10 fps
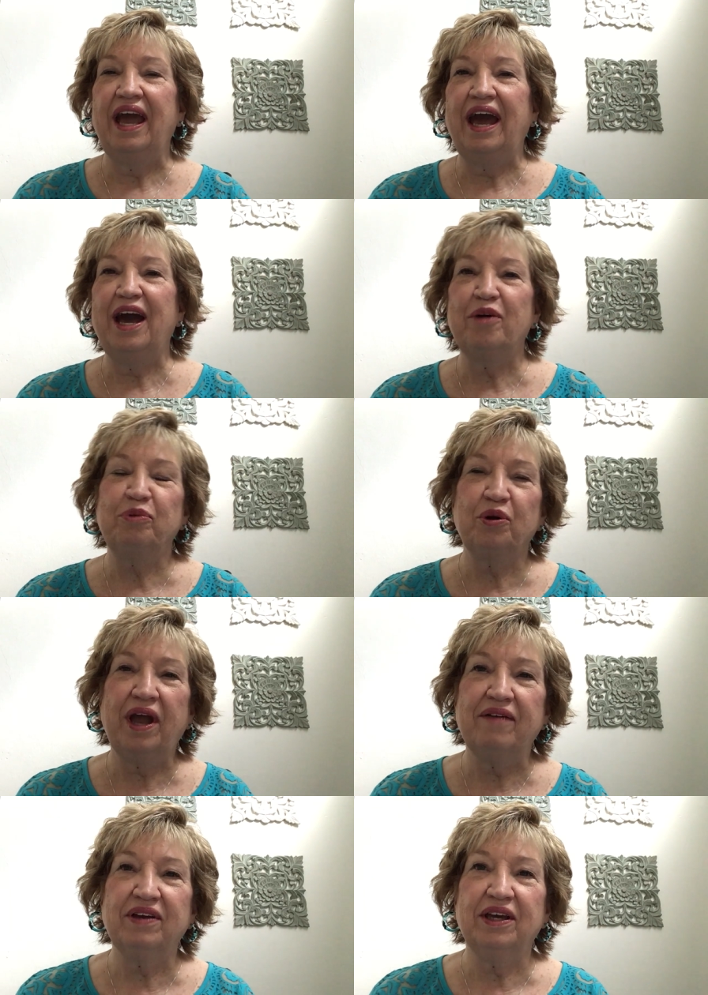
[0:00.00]
I hope you're
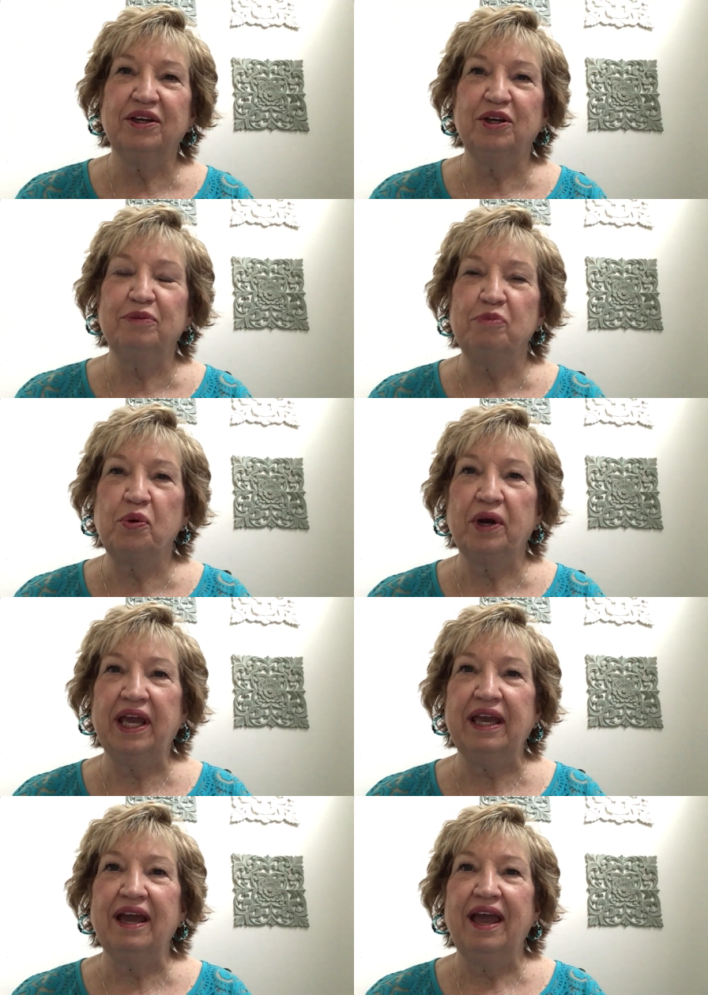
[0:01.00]
having a good
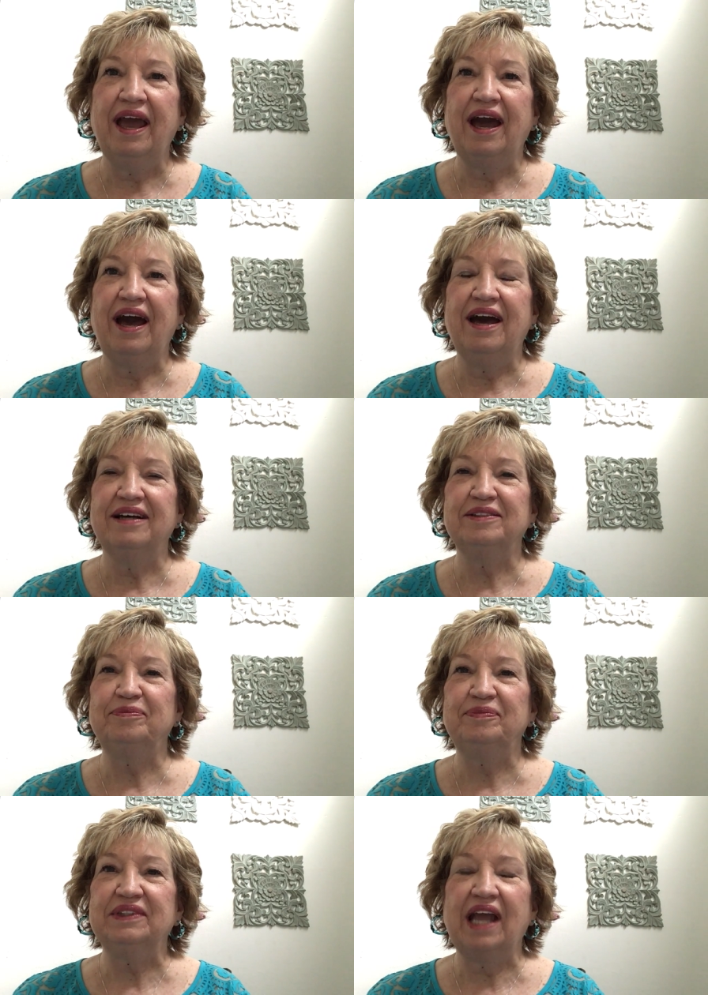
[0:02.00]
morning.
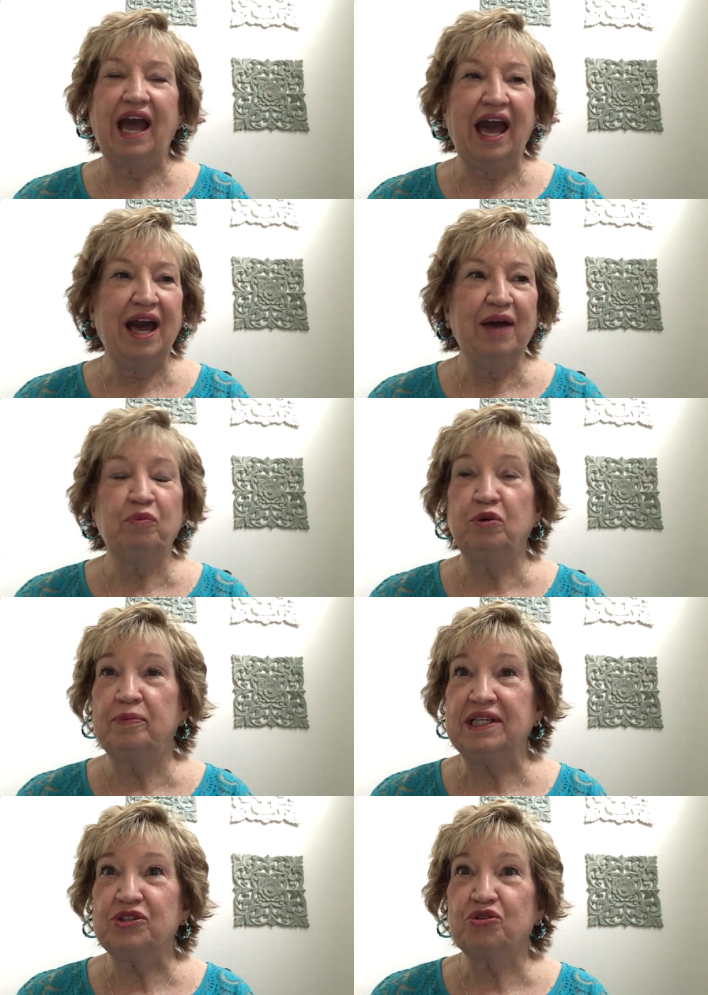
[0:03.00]
Um, I will
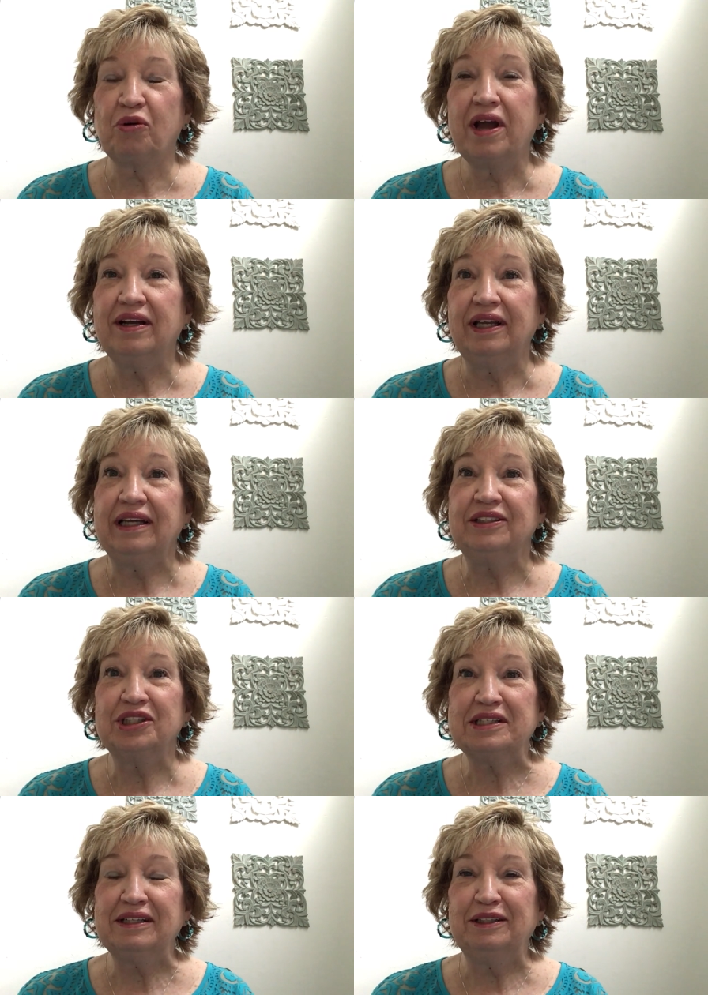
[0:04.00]
be struggling
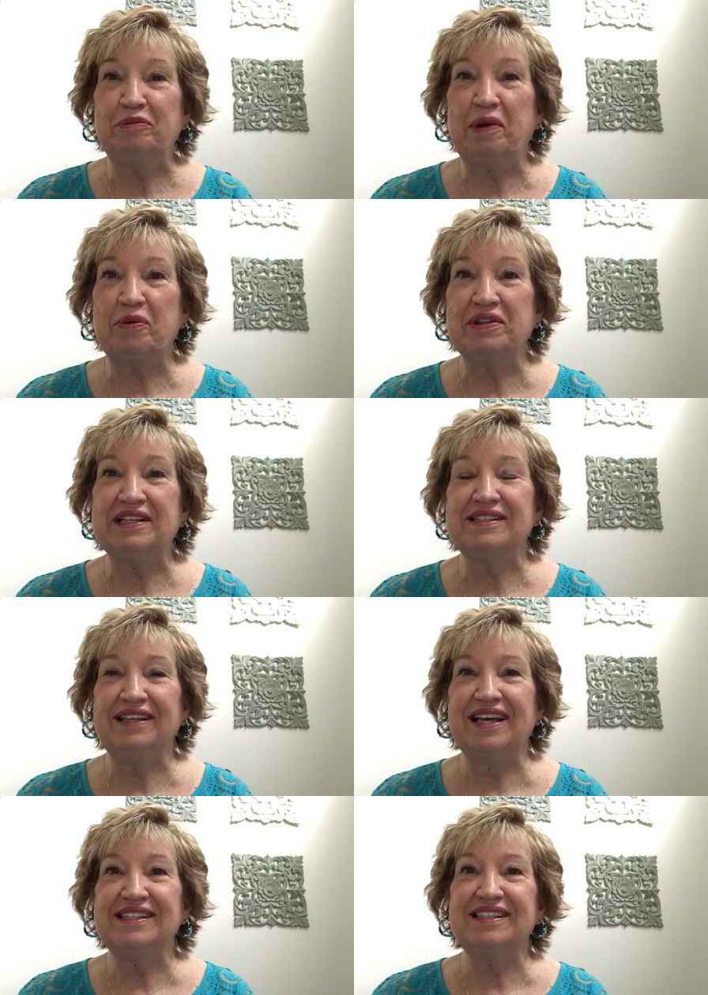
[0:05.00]
just a little bit with this
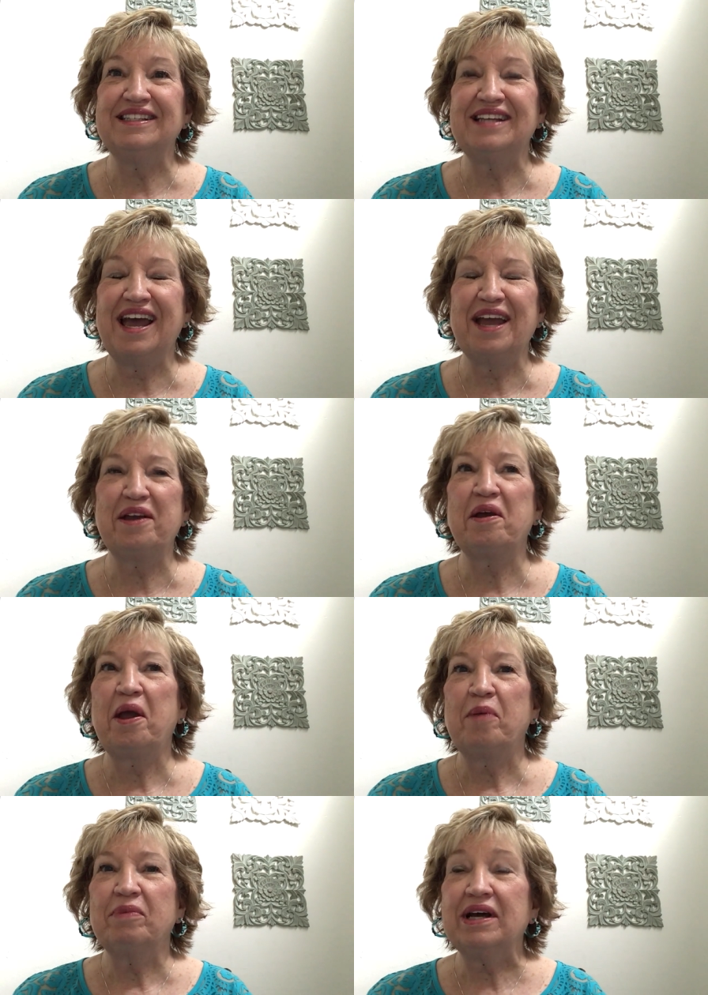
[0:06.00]
lesson today
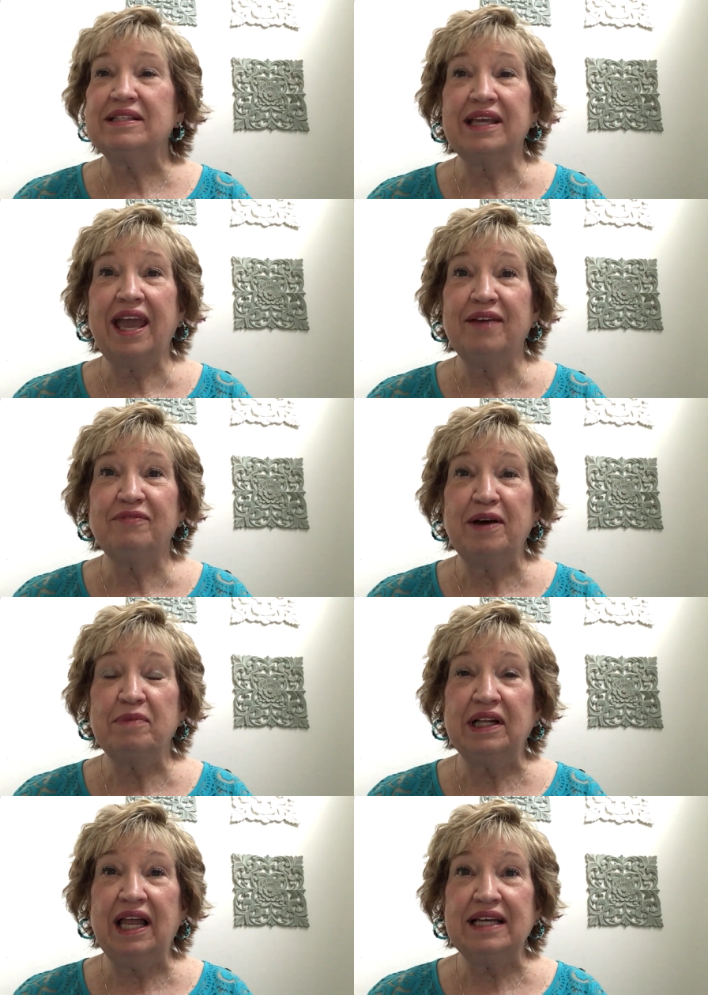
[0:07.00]
because I can't find
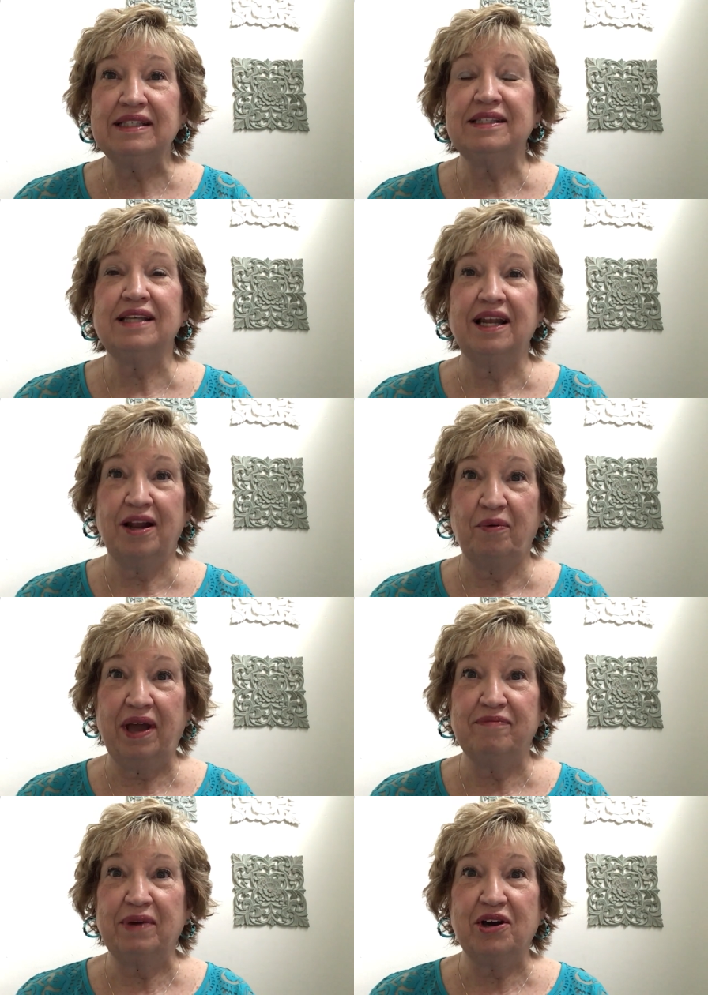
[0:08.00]
my glasses and I don't
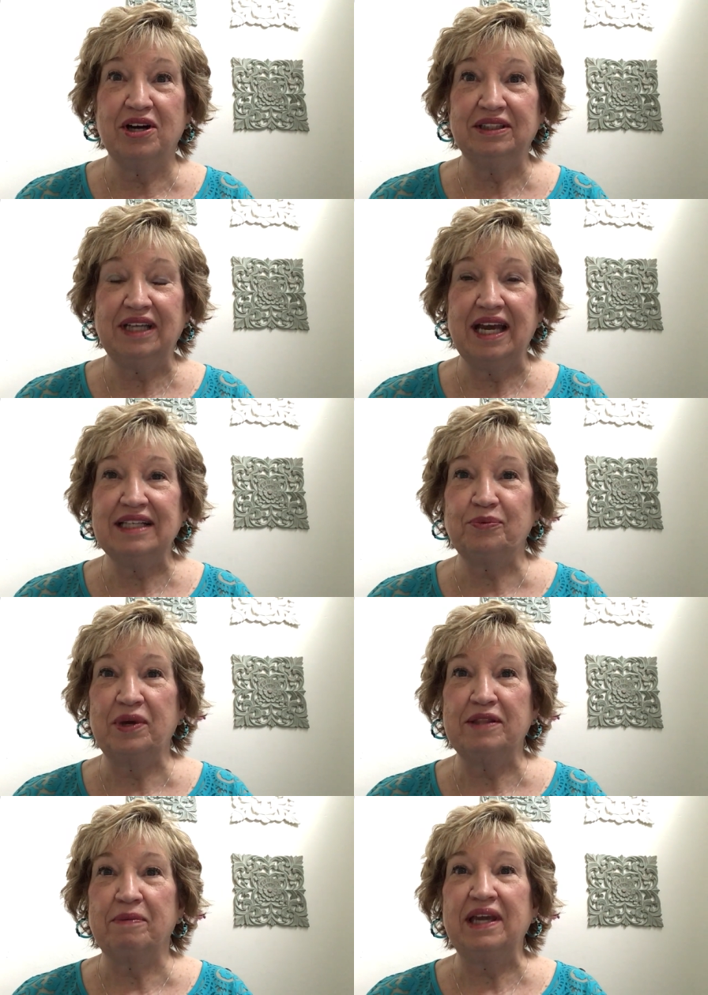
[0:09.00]
have my contacts
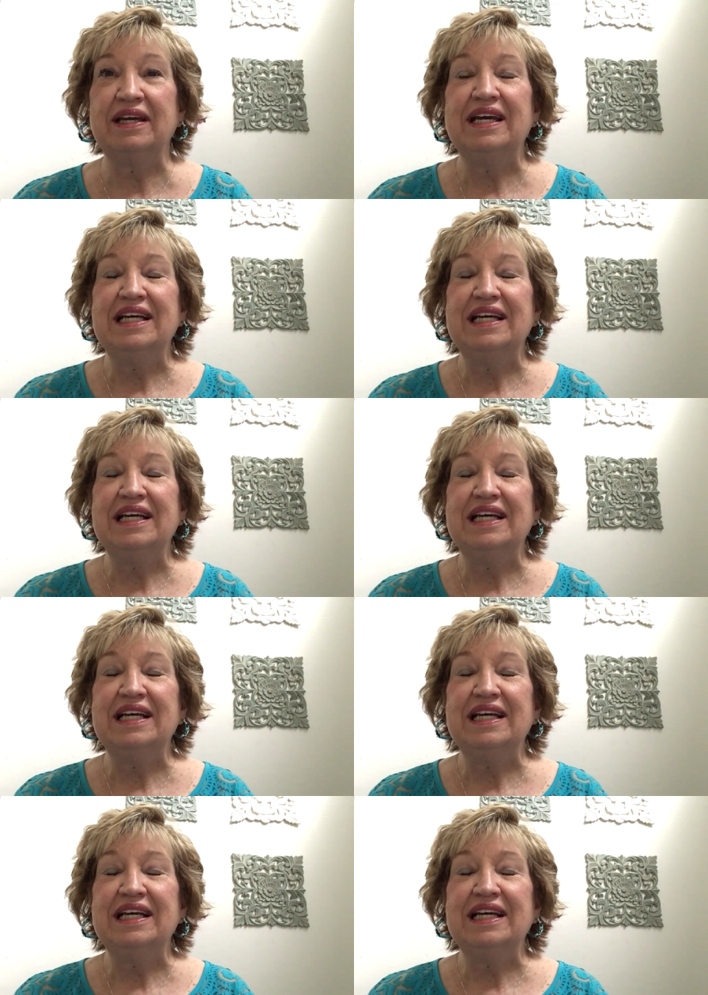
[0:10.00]
with me.